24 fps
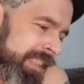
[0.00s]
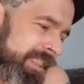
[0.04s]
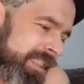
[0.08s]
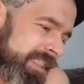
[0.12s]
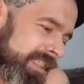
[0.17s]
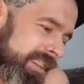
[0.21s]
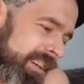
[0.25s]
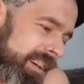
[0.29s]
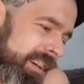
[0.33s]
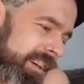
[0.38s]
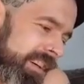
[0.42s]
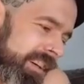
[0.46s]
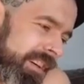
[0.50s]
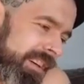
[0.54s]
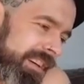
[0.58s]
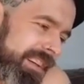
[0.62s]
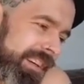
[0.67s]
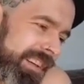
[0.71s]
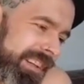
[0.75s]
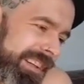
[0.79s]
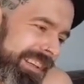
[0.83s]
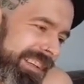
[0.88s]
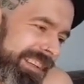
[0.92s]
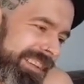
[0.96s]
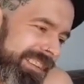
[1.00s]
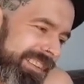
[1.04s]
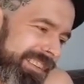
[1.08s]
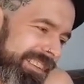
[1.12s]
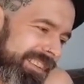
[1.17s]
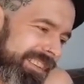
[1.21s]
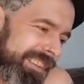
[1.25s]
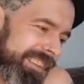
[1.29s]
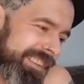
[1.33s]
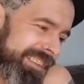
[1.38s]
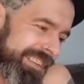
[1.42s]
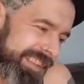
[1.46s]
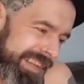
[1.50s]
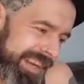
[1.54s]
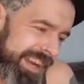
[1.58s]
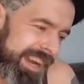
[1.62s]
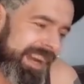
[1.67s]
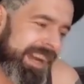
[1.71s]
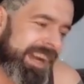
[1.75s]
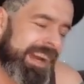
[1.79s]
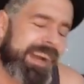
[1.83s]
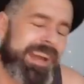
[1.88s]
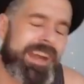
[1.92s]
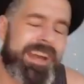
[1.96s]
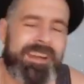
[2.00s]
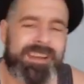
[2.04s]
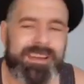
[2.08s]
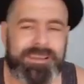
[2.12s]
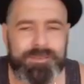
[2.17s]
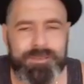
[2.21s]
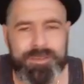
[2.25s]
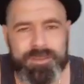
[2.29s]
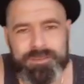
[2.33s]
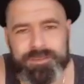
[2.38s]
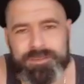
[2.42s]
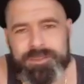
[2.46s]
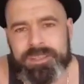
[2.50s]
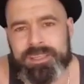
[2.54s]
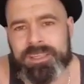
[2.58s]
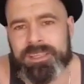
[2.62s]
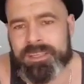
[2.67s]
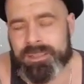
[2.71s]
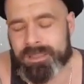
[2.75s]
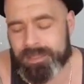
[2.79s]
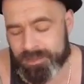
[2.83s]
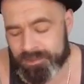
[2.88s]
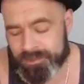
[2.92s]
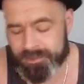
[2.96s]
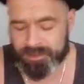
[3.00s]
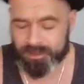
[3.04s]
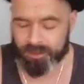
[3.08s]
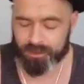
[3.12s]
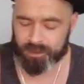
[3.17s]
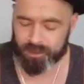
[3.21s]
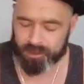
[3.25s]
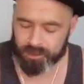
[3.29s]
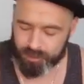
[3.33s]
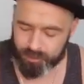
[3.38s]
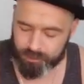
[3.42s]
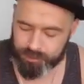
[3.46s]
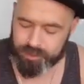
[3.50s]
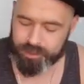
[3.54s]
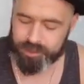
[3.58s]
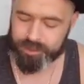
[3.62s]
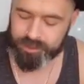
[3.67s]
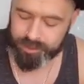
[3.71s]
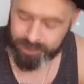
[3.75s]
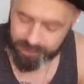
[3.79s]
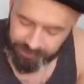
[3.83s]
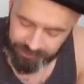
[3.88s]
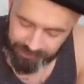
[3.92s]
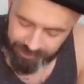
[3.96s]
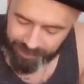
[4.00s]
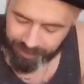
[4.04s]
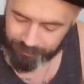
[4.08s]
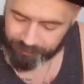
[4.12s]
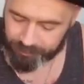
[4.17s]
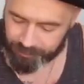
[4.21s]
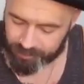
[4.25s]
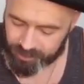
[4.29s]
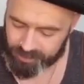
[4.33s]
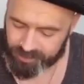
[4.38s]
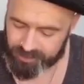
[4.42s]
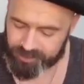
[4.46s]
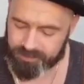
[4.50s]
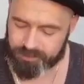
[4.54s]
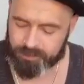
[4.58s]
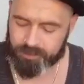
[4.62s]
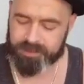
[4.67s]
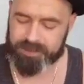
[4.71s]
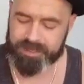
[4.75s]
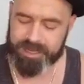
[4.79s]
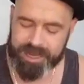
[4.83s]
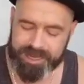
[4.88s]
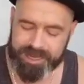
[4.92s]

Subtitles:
So, yeah, the conclusion on that post was